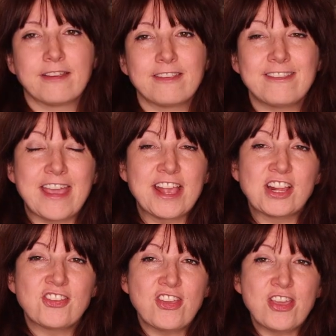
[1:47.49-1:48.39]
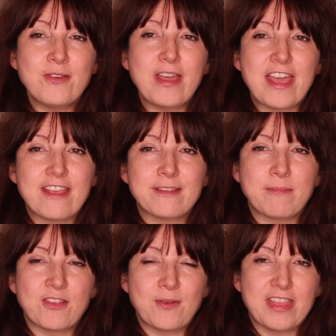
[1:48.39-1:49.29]
Stage two is
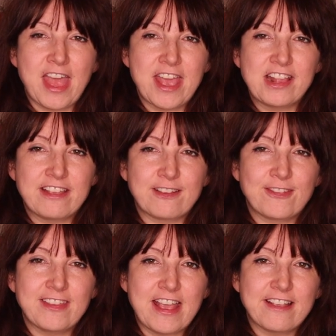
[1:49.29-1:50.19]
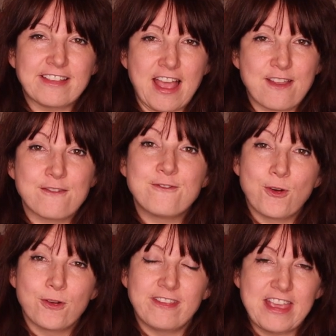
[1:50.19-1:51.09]
between the ages of 6 and
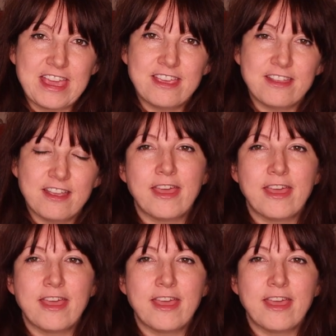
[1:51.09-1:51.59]
14.